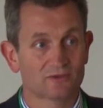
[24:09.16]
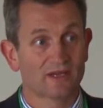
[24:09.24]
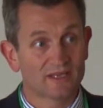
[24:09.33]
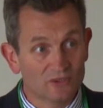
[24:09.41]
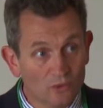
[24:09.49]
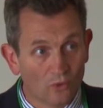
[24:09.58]
to
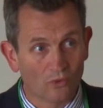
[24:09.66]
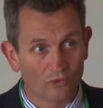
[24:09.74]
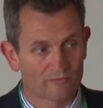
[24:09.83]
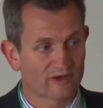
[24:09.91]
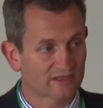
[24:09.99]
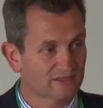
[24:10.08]
ignore
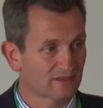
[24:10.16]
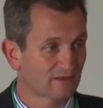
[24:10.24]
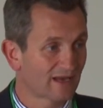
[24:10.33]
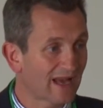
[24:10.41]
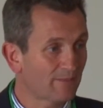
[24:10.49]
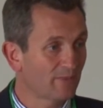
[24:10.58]
that Brexit
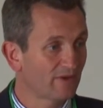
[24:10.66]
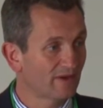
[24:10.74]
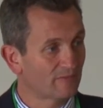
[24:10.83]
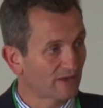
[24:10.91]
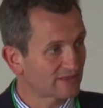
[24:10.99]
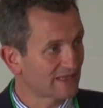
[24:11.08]
could happen.
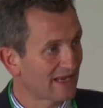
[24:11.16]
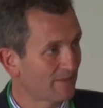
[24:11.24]
If Brexit